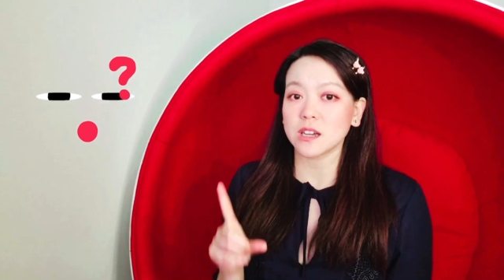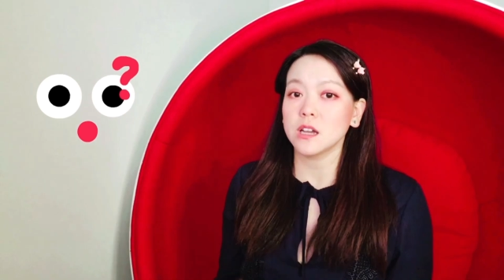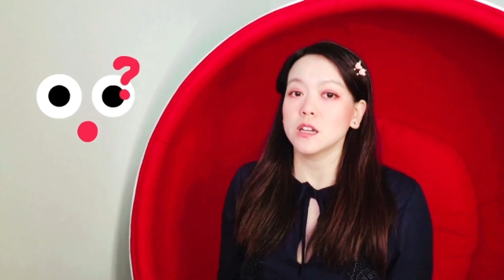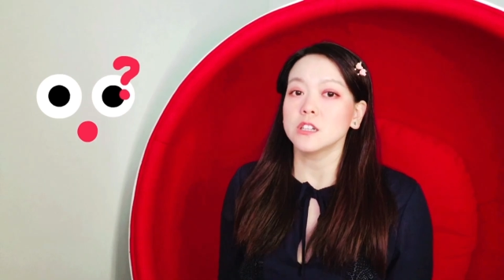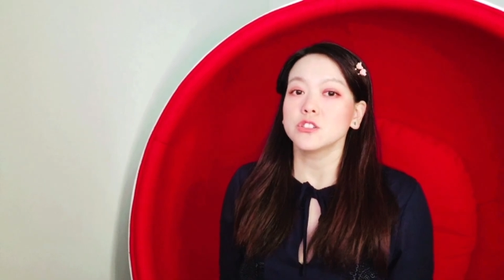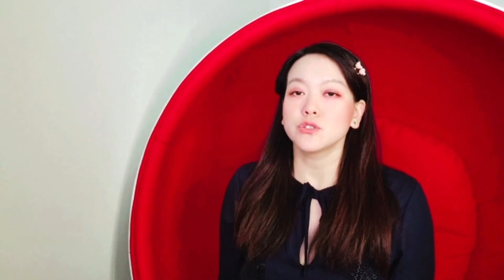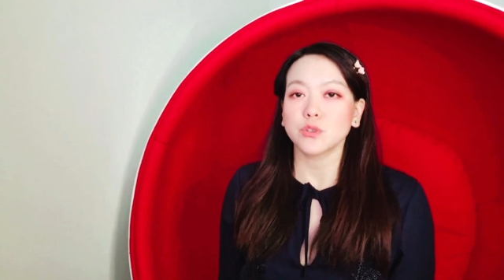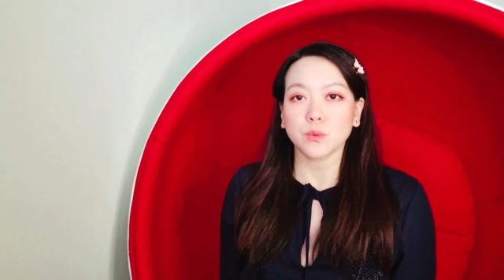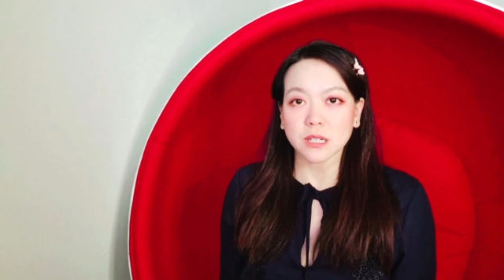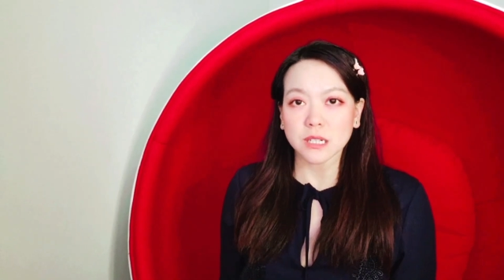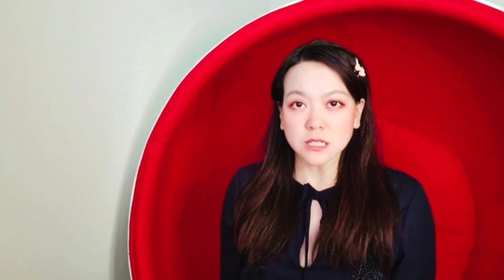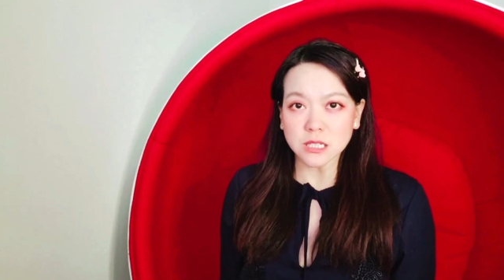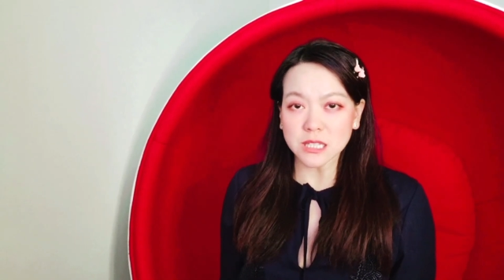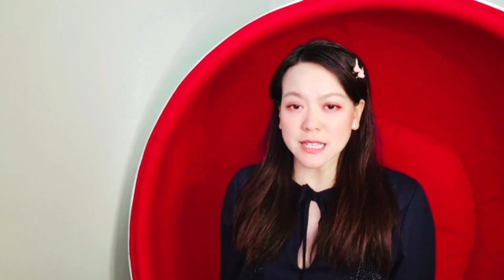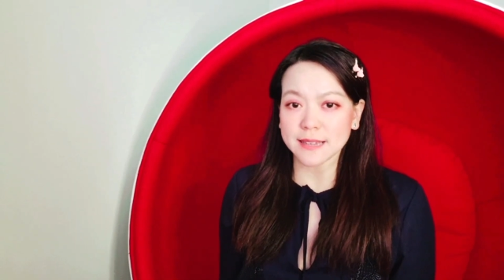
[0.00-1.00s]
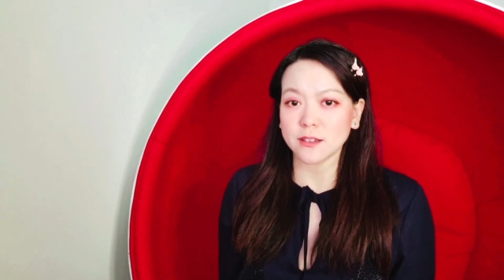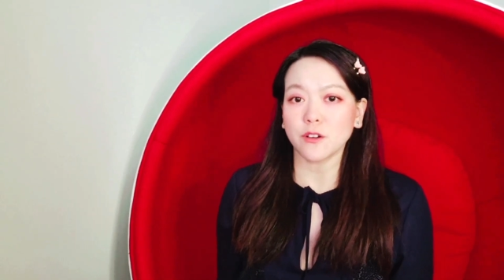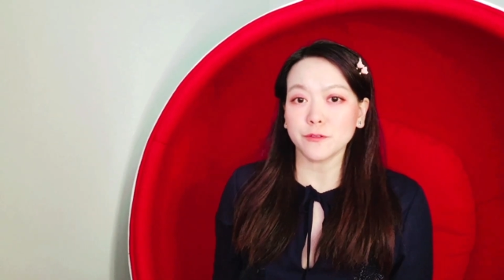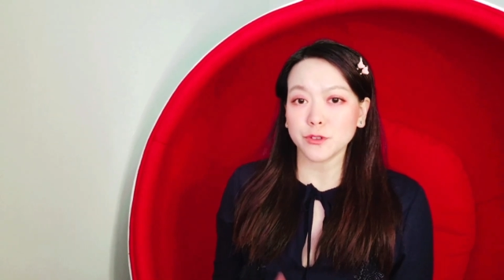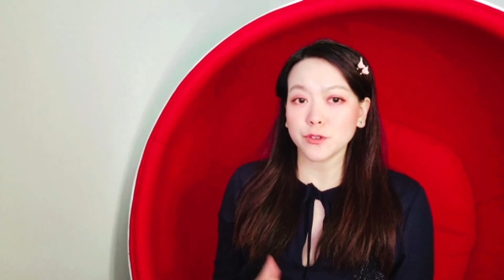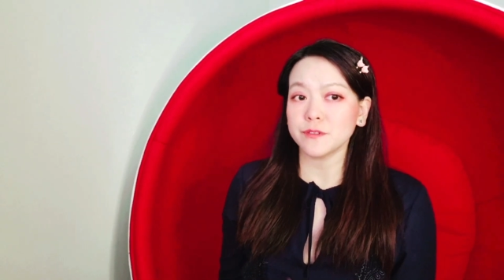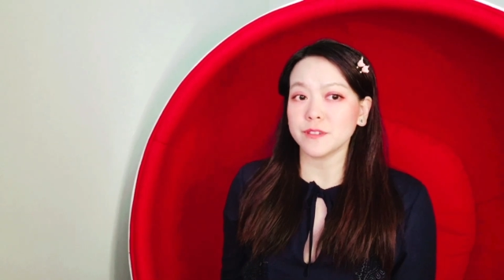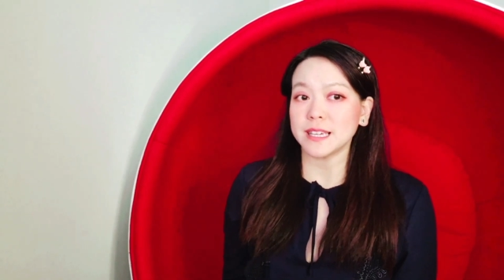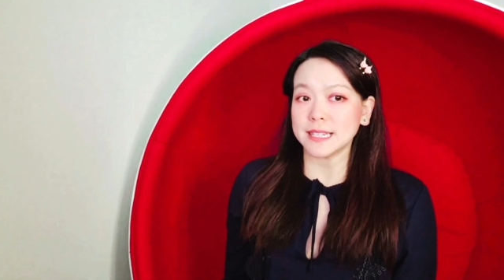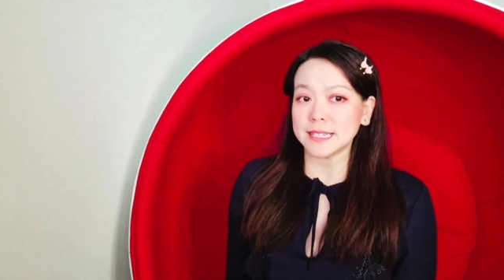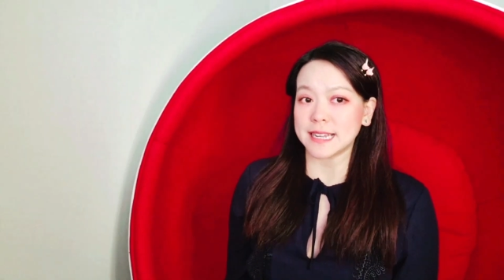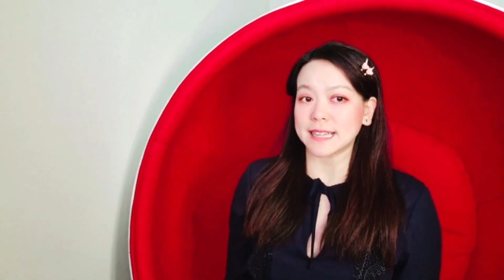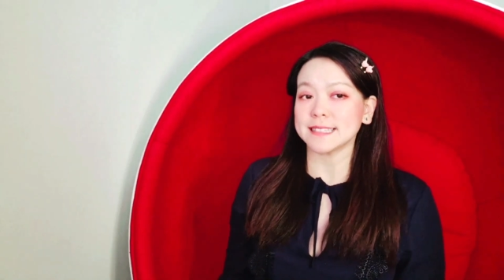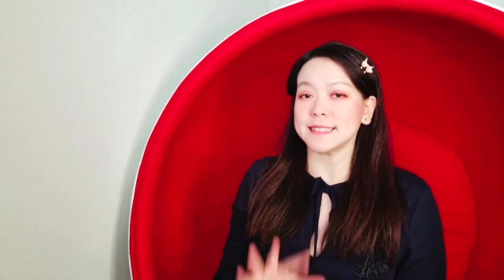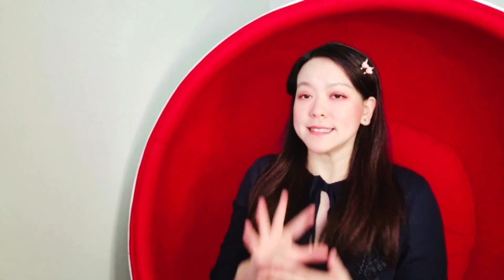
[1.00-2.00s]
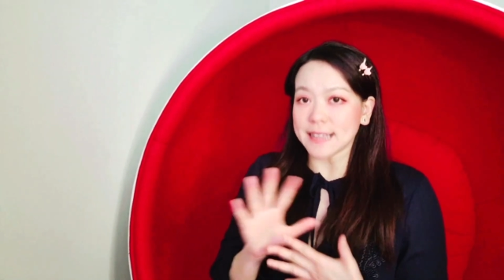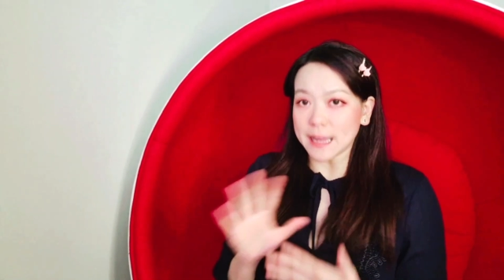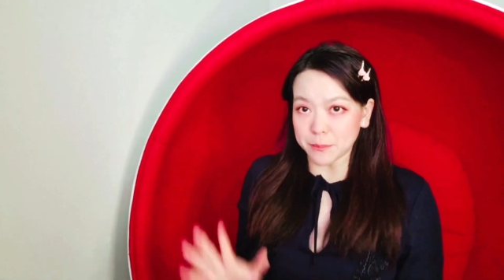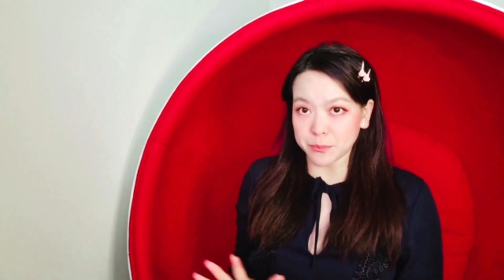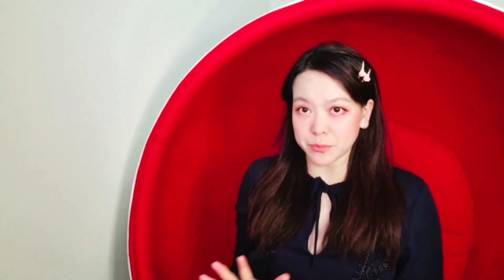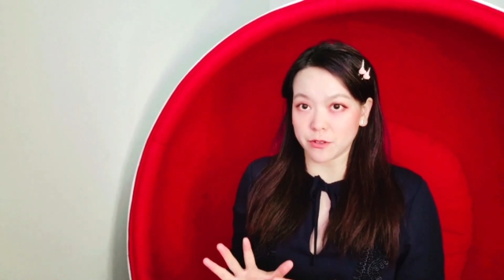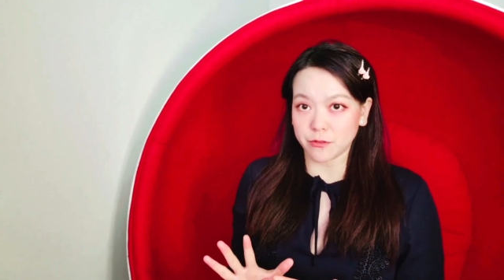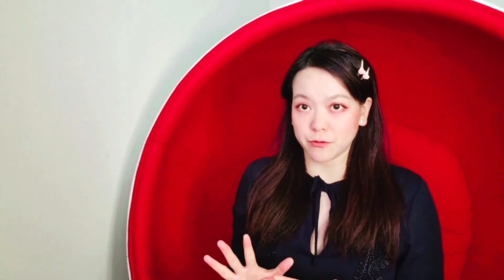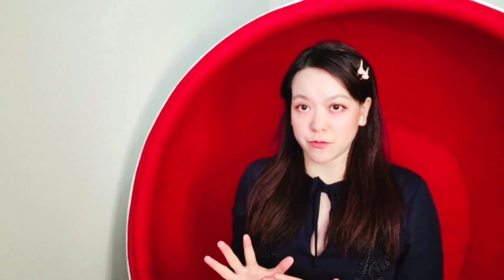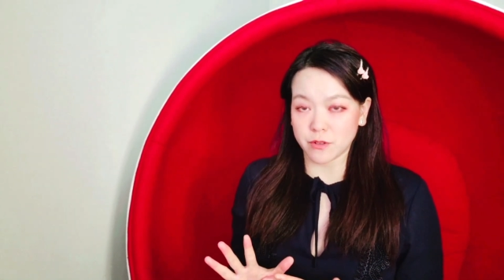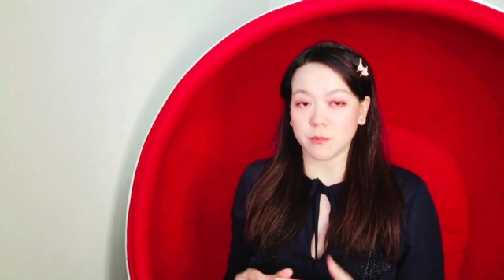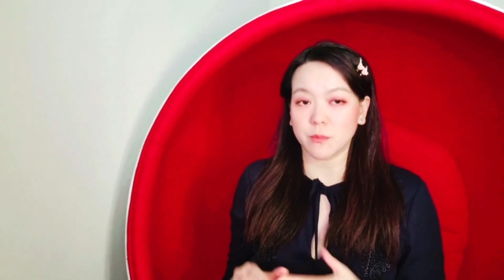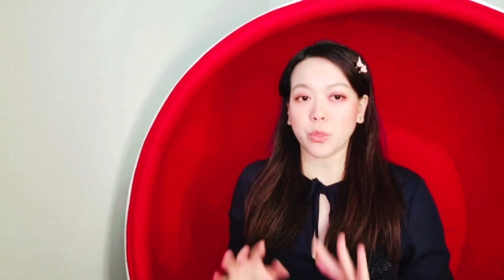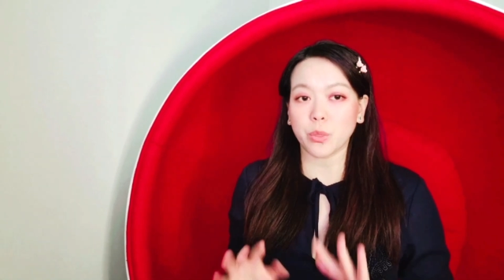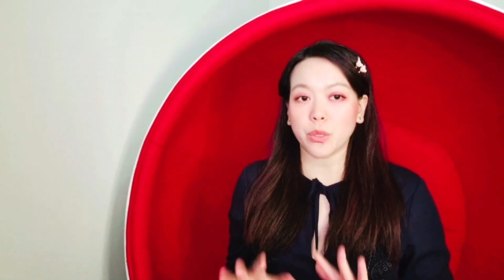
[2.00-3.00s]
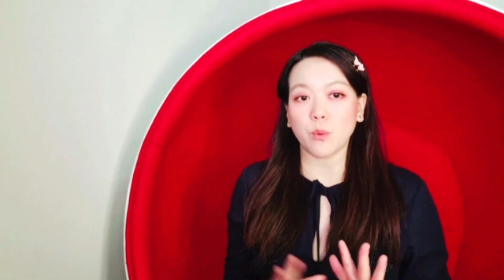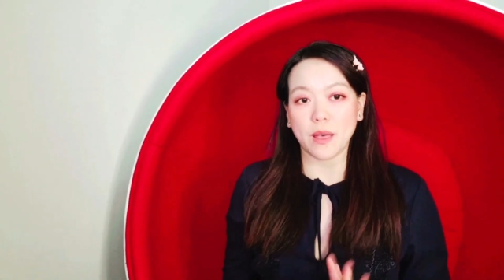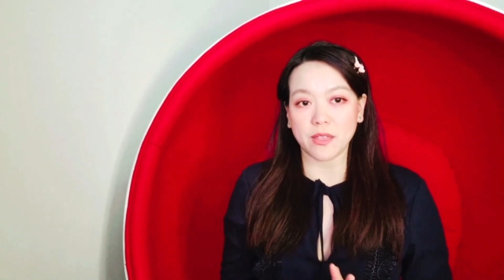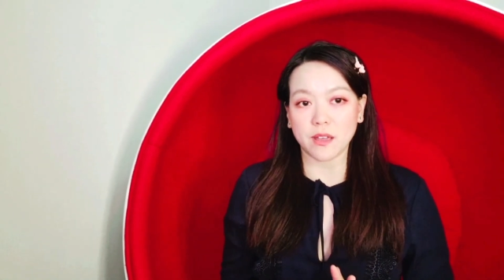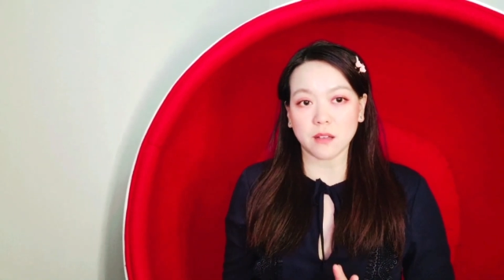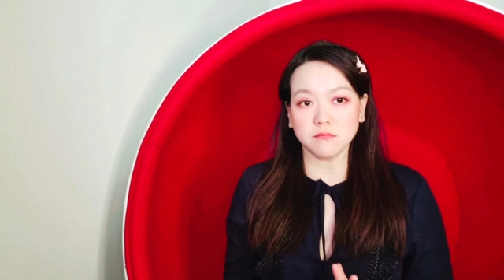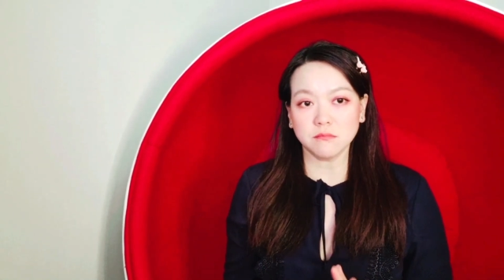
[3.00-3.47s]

So we need to think of UV index separate from the weather.